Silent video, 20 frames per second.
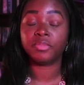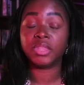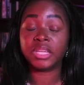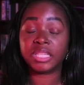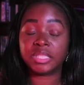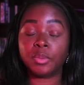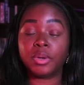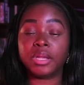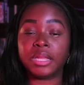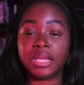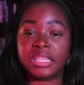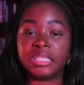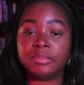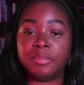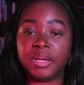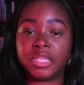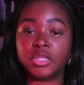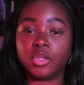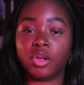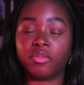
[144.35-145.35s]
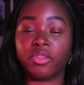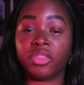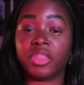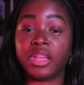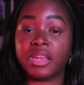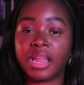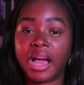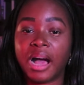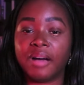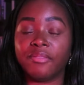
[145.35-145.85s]
This one is based off of the
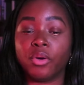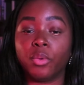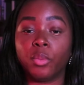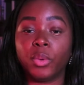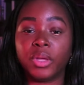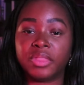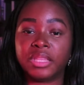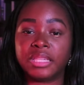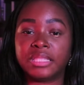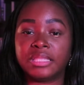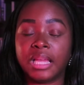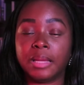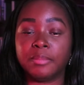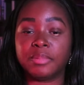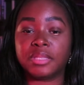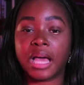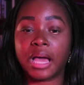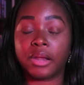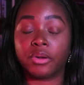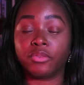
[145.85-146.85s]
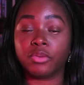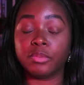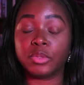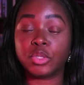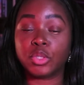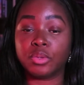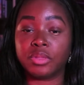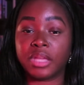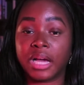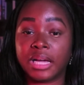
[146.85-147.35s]
novel with the same title from
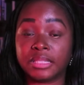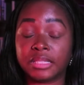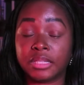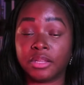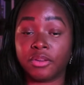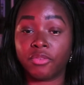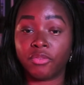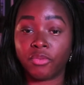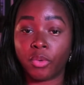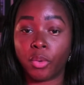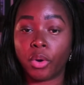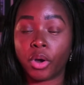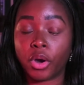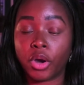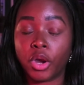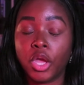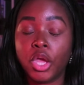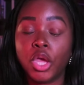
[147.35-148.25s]
2004.